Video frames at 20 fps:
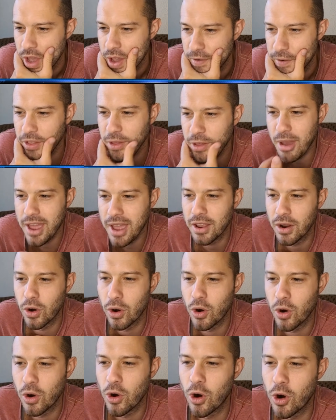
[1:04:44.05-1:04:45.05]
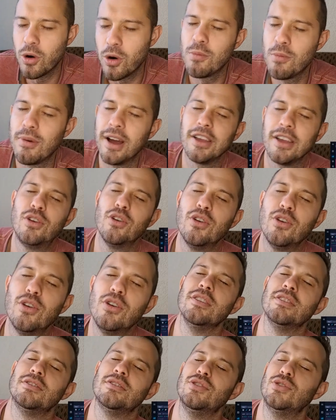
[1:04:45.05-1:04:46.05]
Finally made it home. Oh my
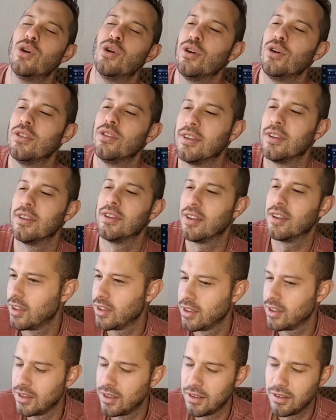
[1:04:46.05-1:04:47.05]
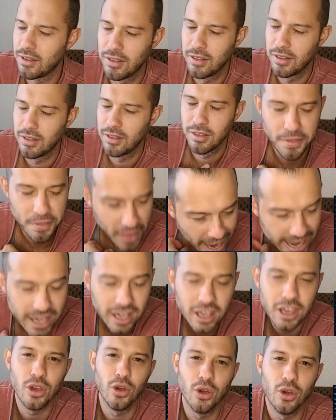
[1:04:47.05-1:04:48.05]
goodness, darling.
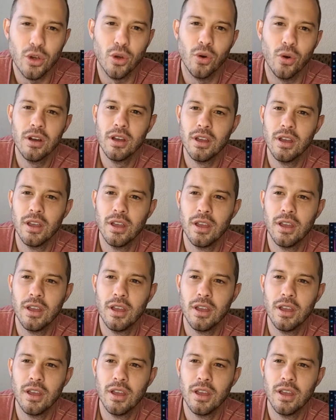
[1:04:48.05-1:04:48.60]
Thank you.